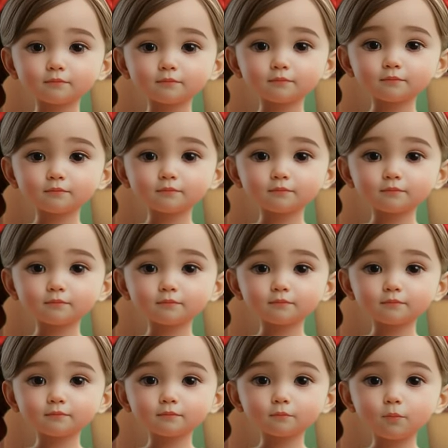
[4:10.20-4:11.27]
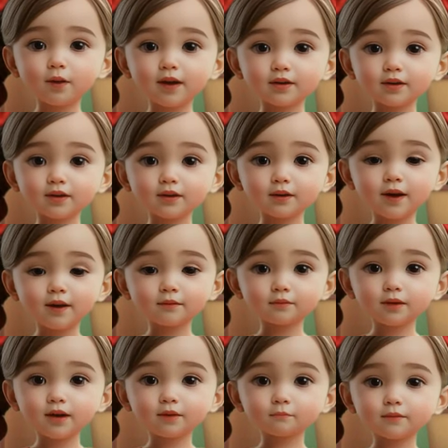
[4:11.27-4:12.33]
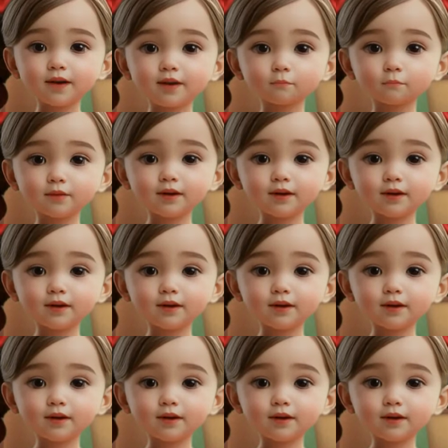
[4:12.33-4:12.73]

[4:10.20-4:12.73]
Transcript: Writing an essay about